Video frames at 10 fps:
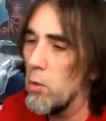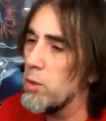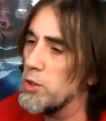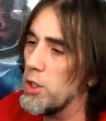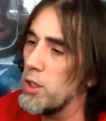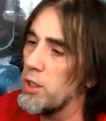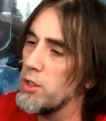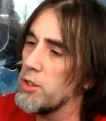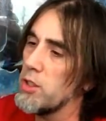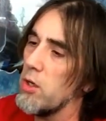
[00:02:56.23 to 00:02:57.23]
which
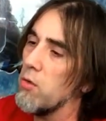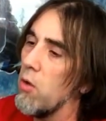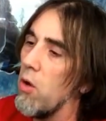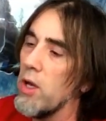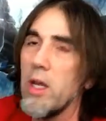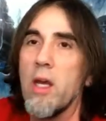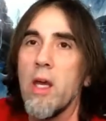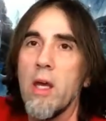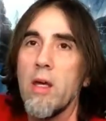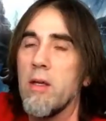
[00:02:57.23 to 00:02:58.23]
is right
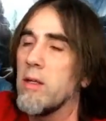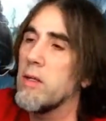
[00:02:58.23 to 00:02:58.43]
here.